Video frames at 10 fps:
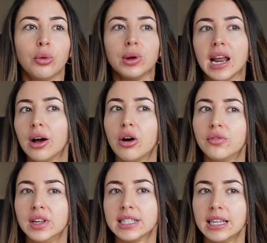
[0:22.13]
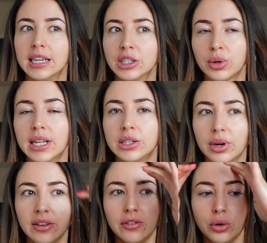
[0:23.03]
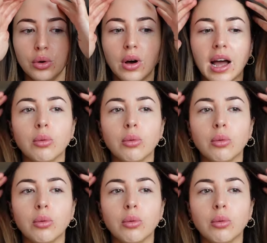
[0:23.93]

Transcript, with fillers: We're now obviously in 2024,